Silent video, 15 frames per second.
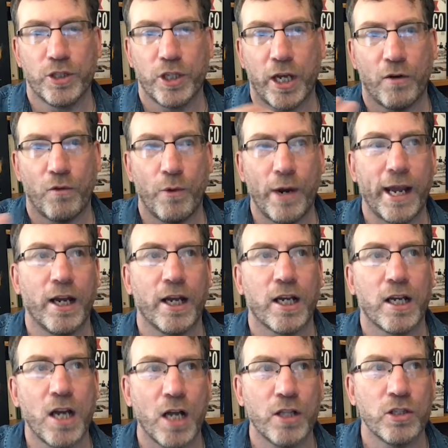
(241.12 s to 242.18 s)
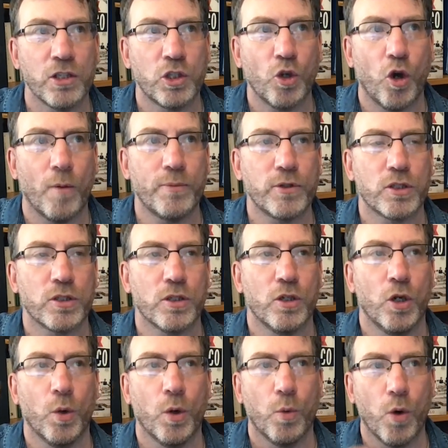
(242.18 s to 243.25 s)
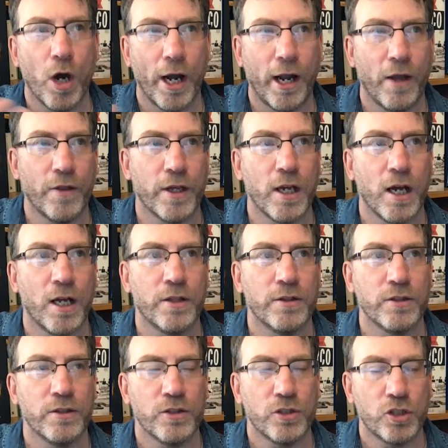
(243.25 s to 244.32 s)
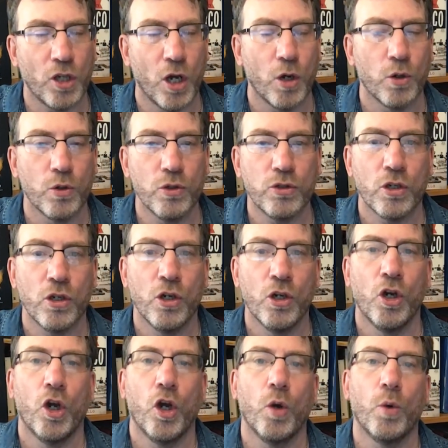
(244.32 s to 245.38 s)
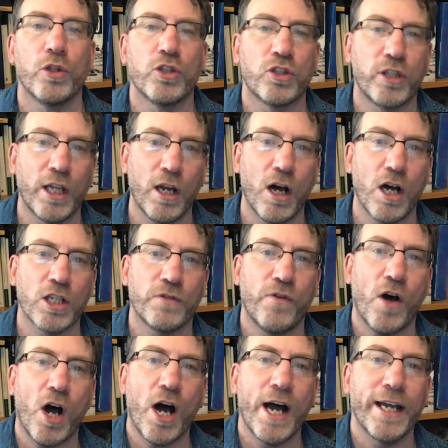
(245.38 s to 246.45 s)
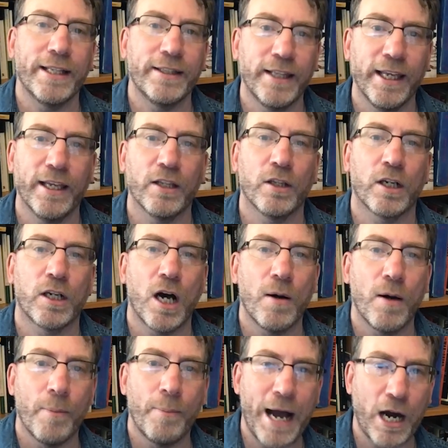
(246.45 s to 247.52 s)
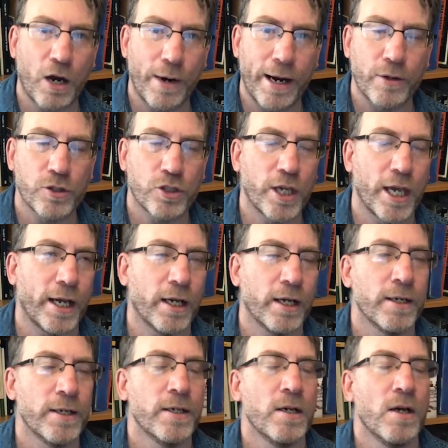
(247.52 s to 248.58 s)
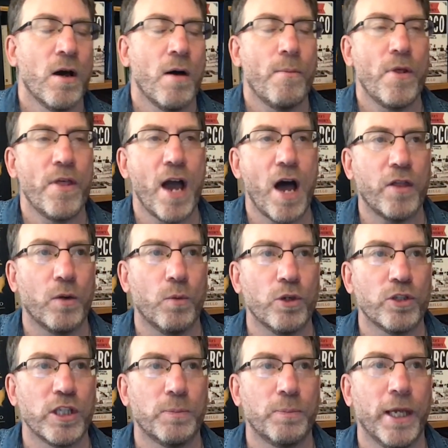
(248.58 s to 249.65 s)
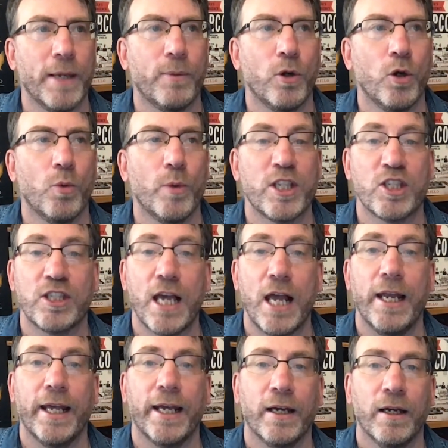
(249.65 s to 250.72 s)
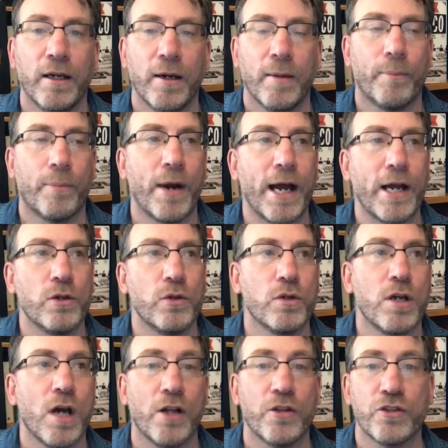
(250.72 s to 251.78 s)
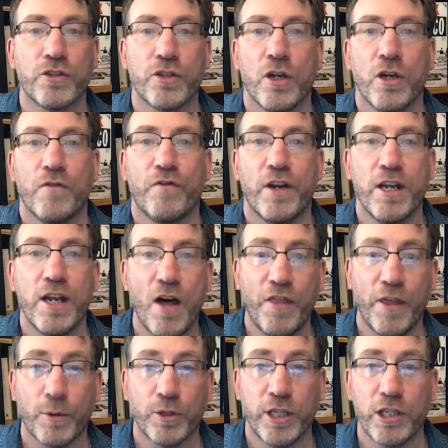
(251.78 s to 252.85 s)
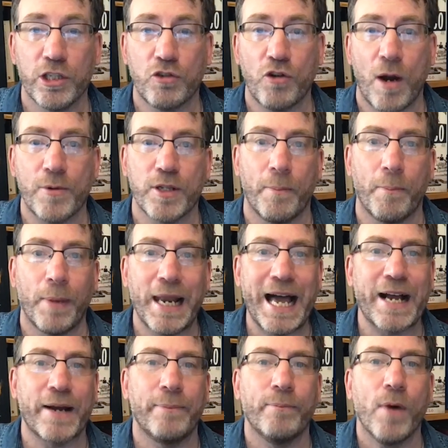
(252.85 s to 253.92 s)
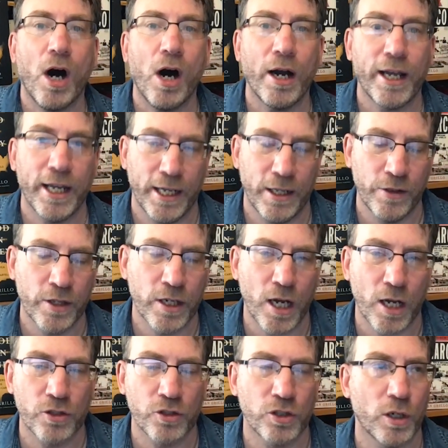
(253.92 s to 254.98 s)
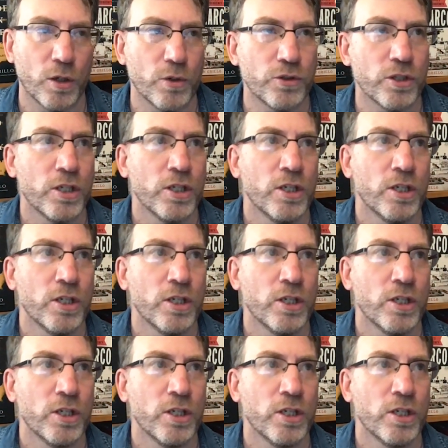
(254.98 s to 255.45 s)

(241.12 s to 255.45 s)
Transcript: kind of regular gun shops who were working at the gun shows who would still ask for ID and a background check. But the other was these people who were selling brand new guns for nothing, which he described as a black market in the gun shows.